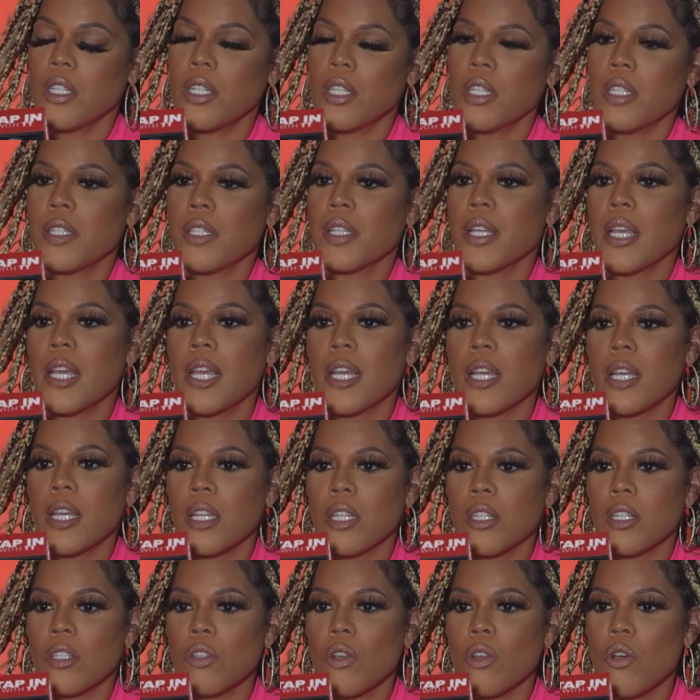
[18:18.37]
these
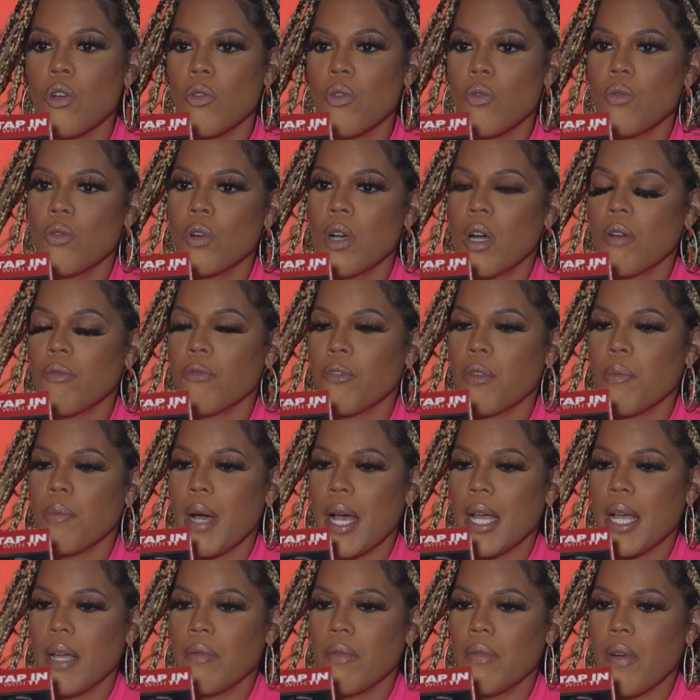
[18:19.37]
kids who right. come from
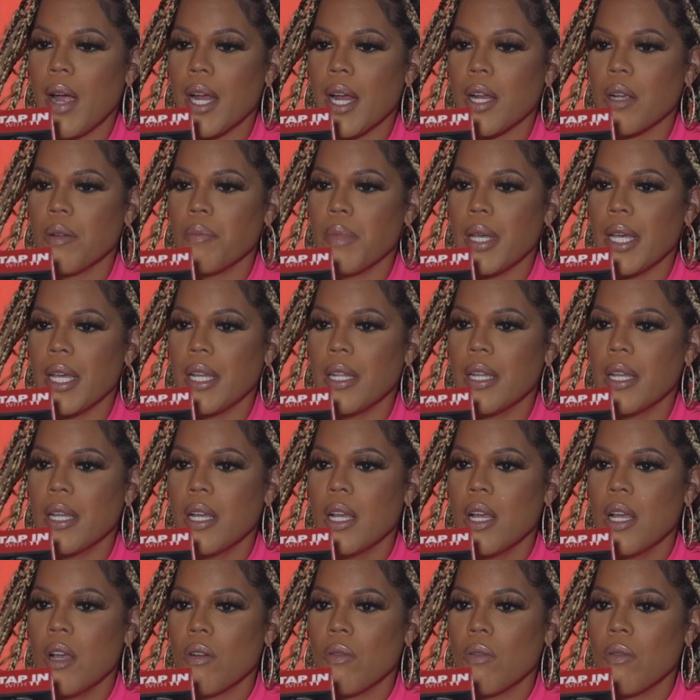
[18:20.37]
my environment, right.